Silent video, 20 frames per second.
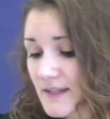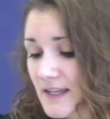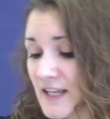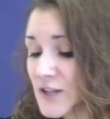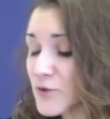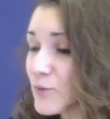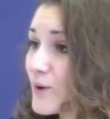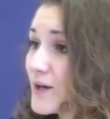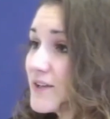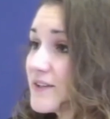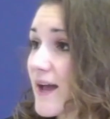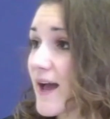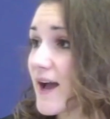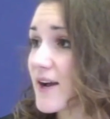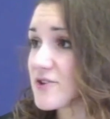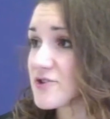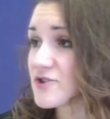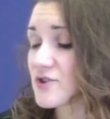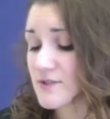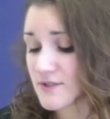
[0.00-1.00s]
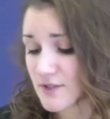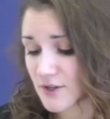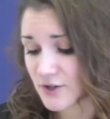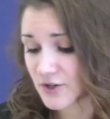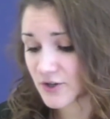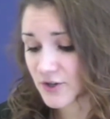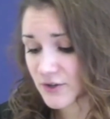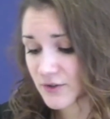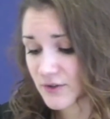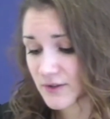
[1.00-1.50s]
And what actions
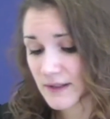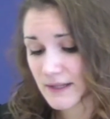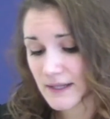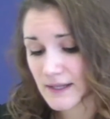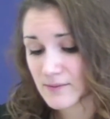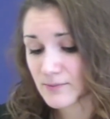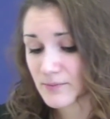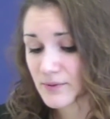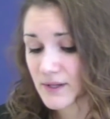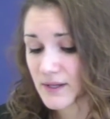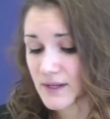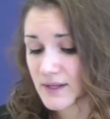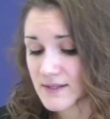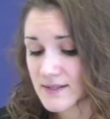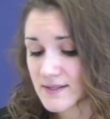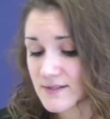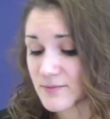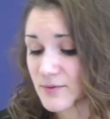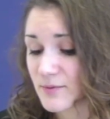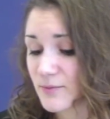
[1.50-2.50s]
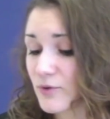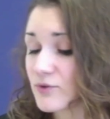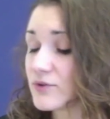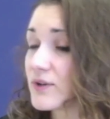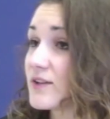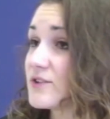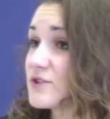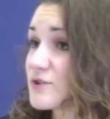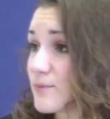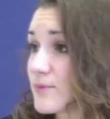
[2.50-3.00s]
are currently in place to promote
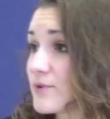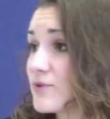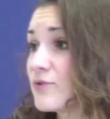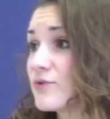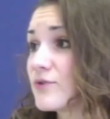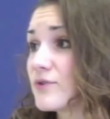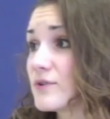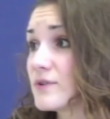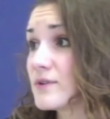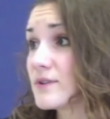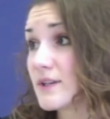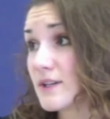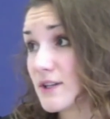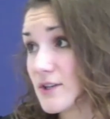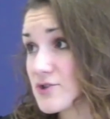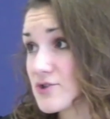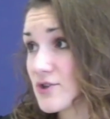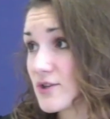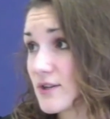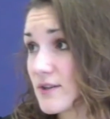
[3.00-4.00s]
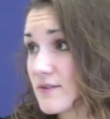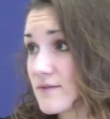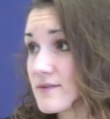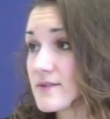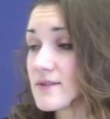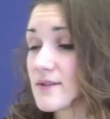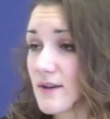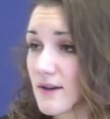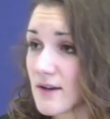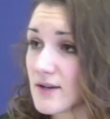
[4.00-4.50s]
entrepreneurial
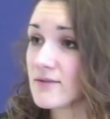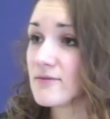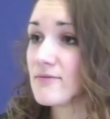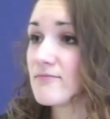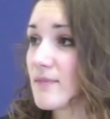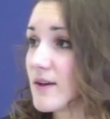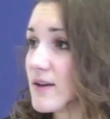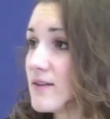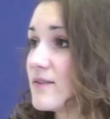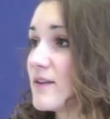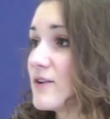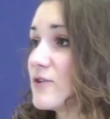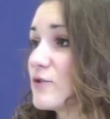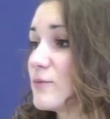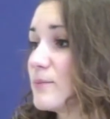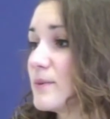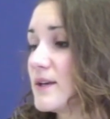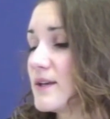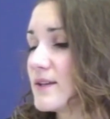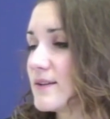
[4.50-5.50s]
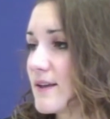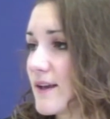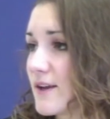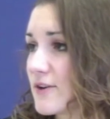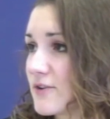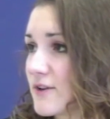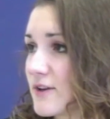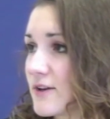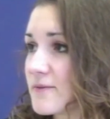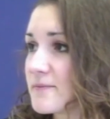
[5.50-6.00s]
initiatives in the European
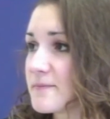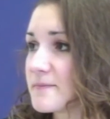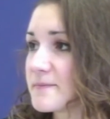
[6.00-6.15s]
area?